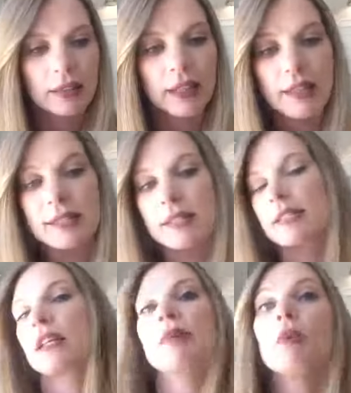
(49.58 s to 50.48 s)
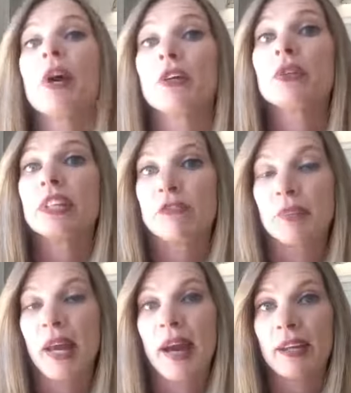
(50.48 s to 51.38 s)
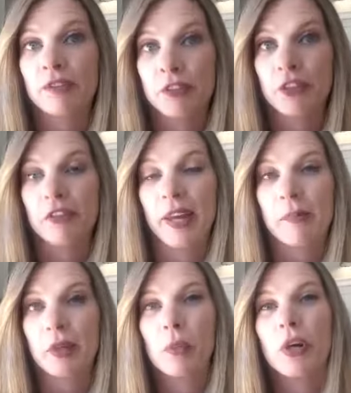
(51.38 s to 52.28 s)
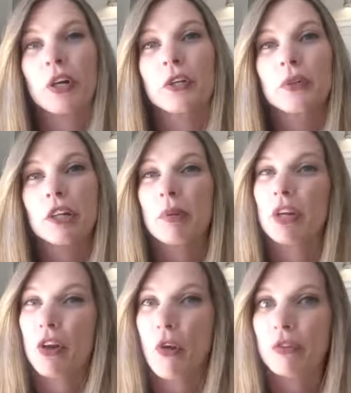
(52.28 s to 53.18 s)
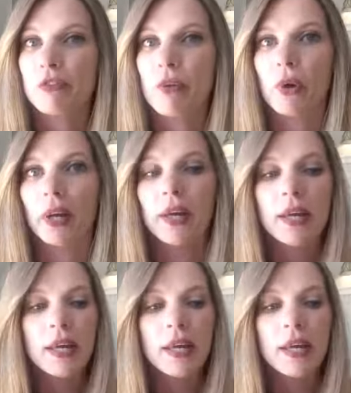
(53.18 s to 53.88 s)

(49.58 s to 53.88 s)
Legacy is going to be what you leave behind for your family. What are you going to be known for?